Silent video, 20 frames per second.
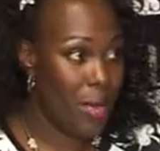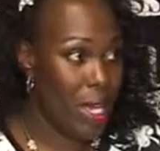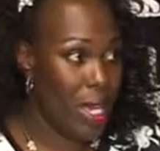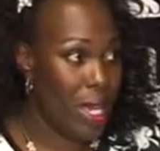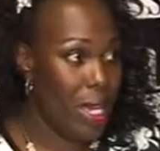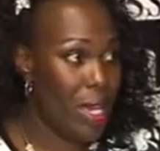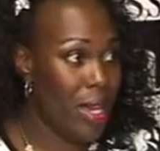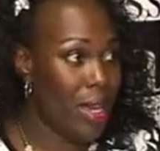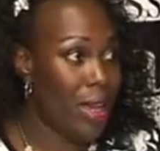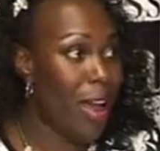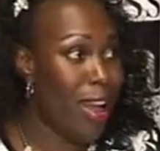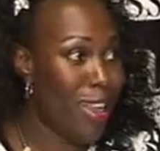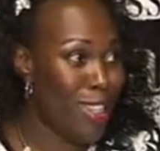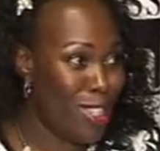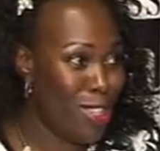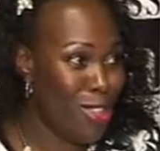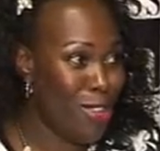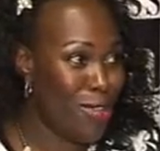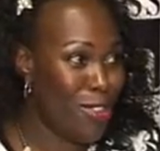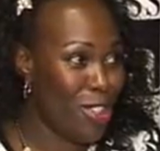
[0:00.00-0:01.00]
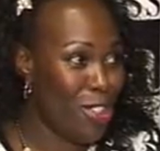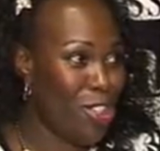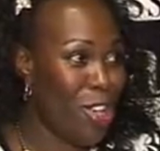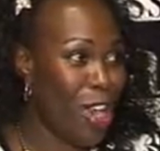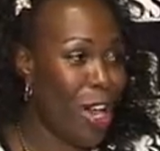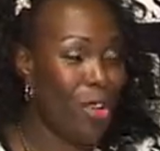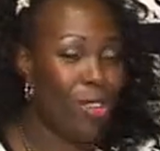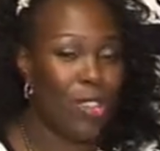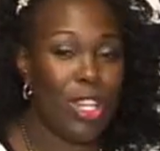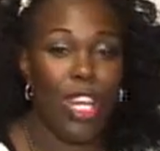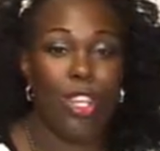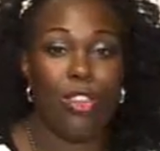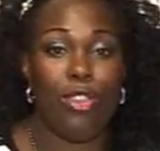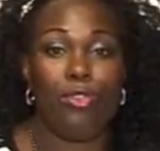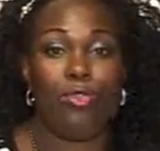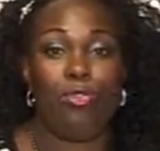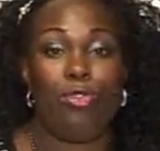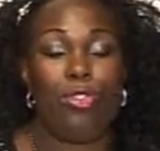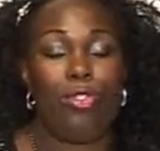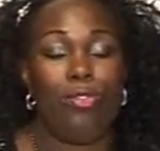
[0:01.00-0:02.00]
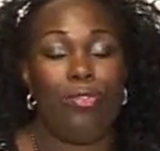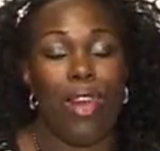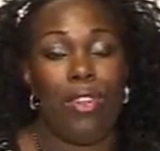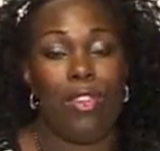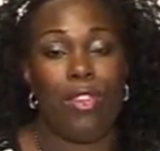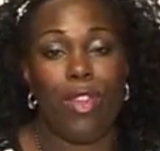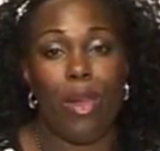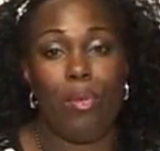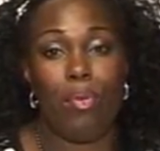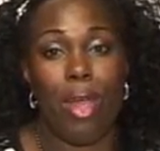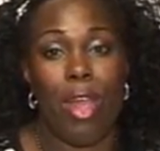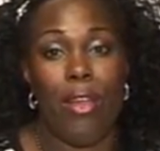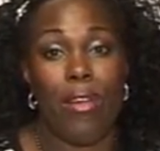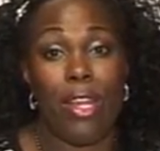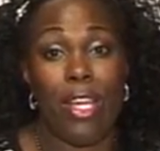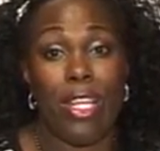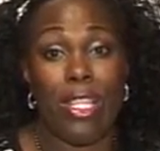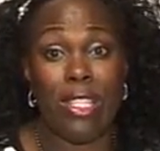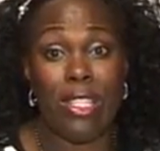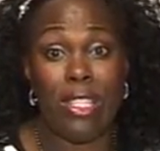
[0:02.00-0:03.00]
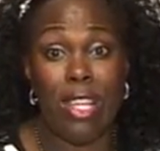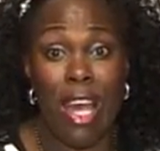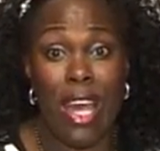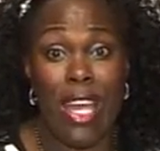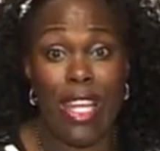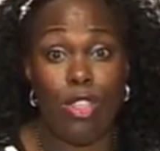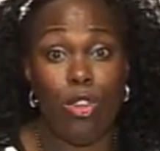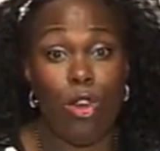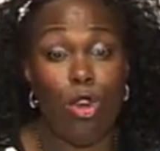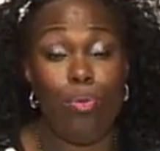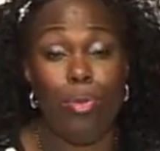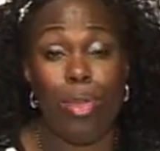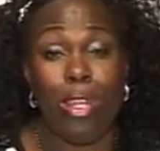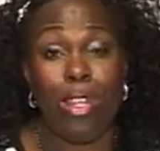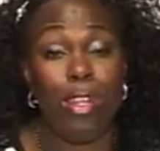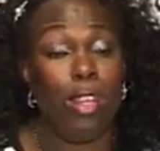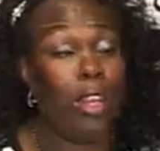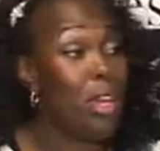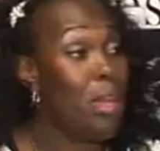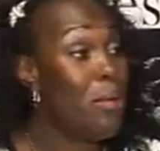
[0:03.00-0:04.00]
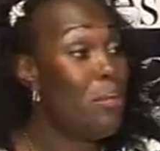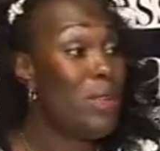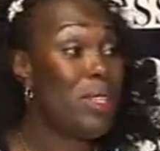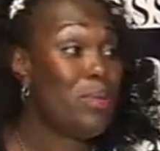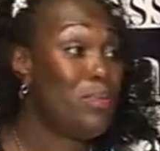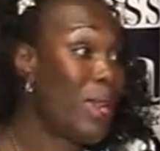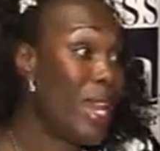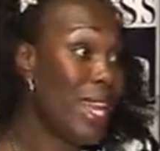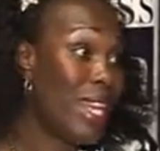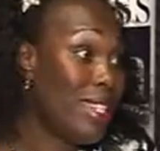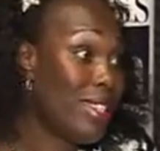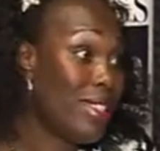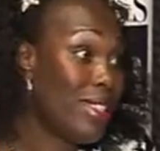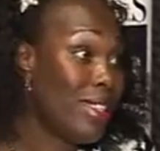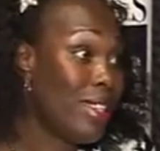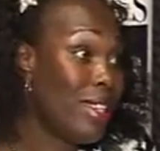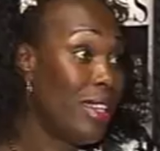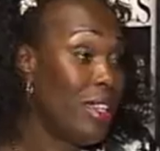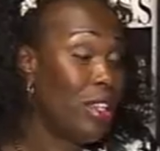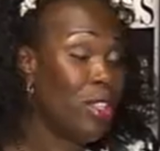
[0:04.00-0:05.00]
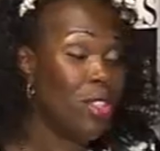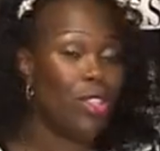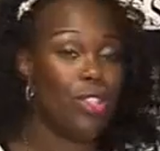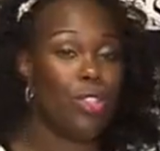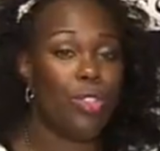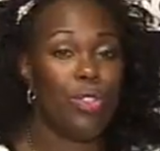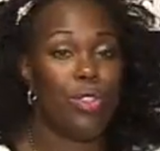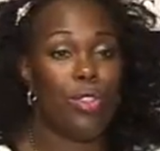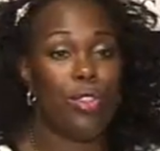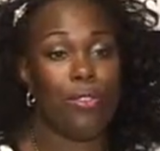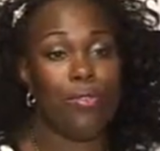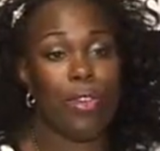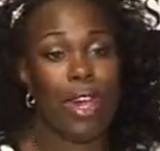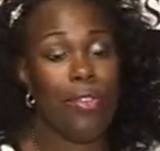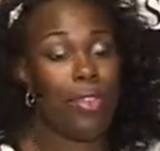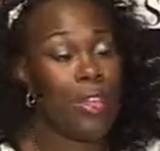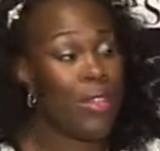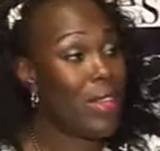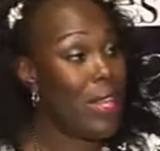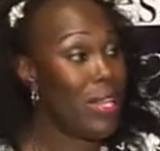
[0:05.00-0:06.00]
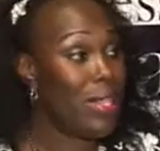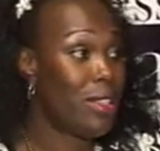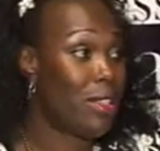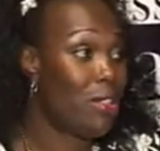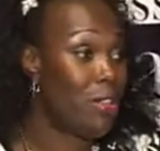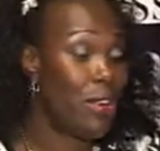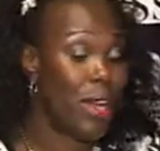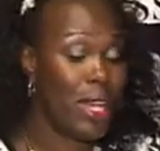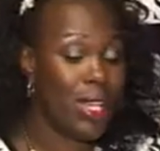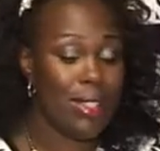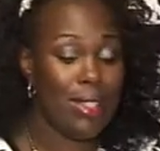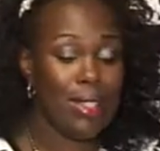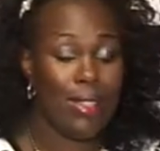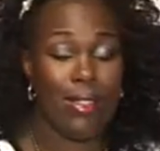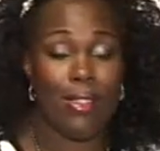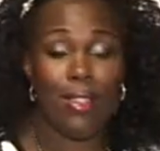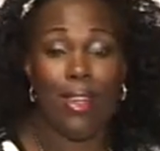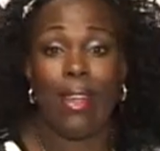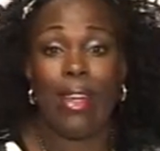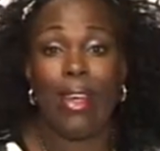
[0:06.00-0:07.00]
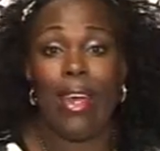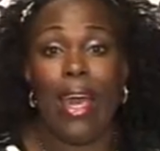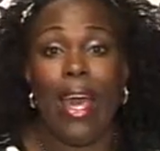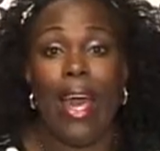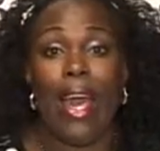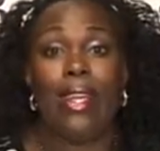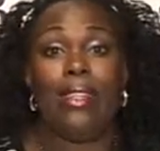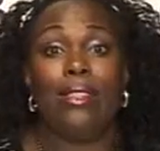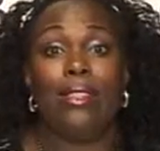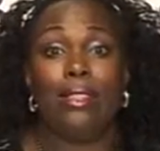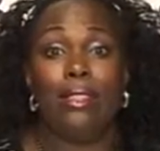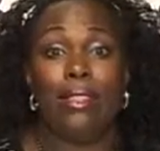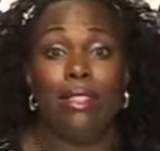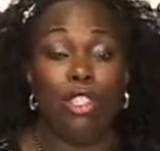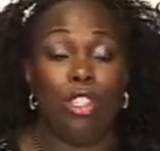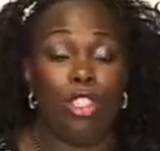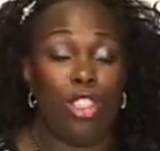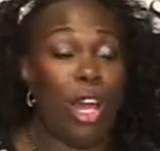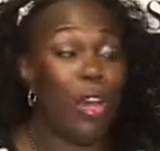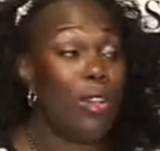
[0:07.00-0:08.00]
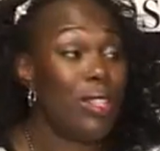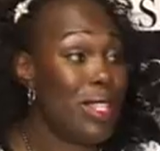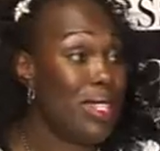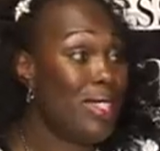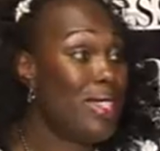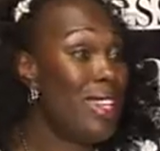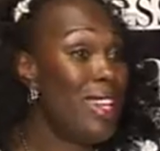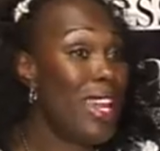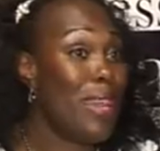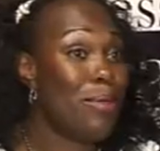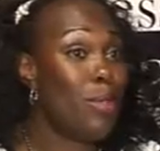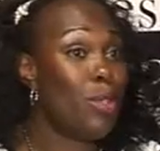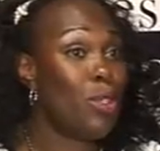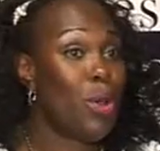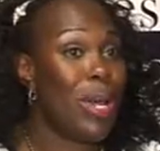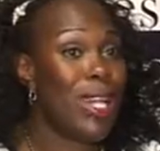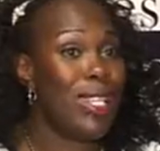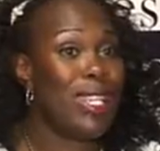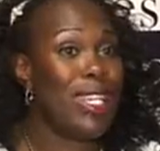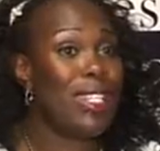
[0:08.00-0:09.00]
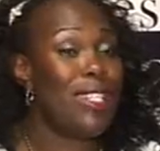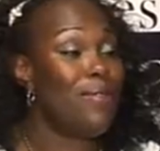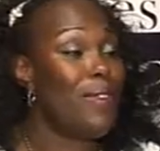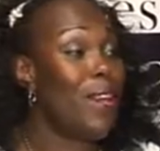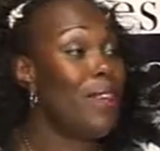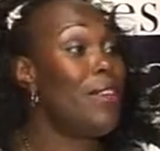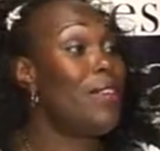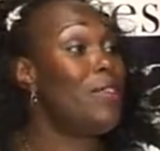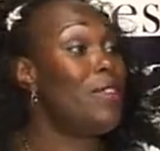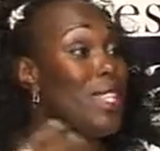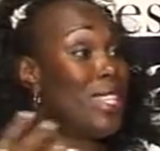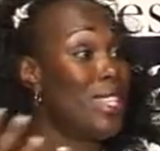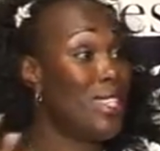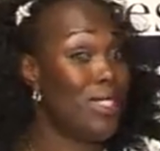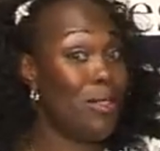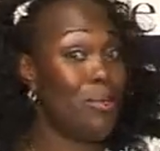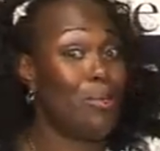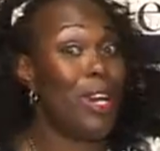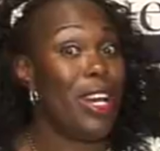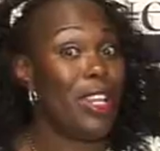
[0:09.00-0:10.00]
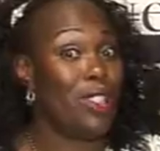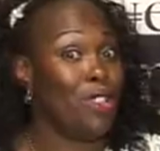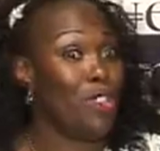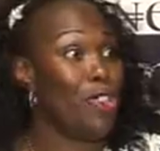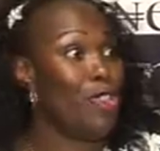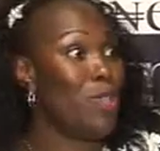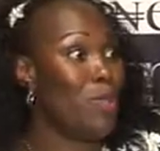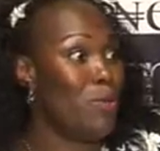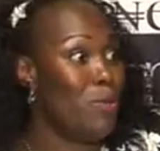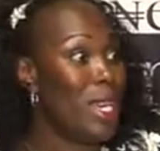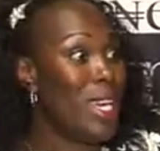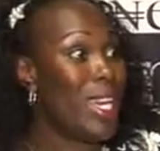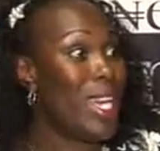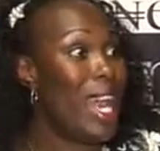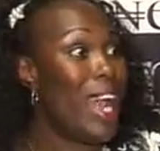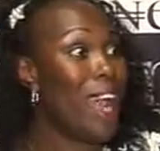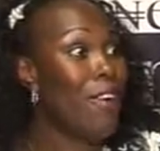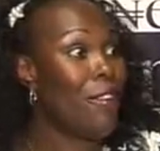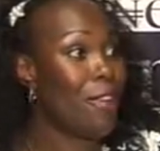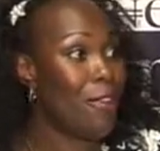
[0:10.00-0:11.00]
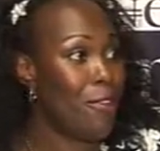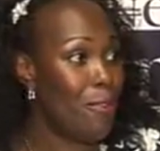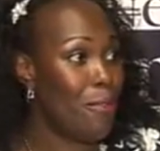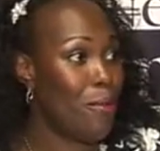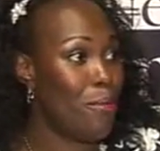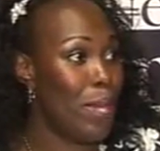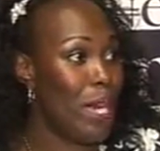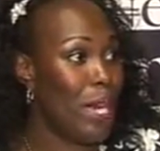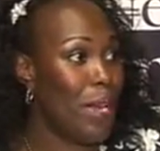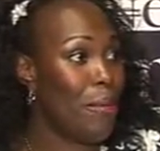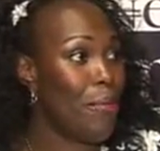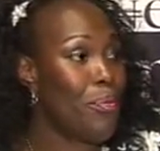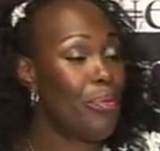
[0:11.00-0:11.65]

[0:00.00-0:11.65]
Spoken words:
the guardian of a child either through the fact that their parent has died or been misplaced due to the fact that there's a crisis, and the child is still able to identify that this is the person who has been caring for me.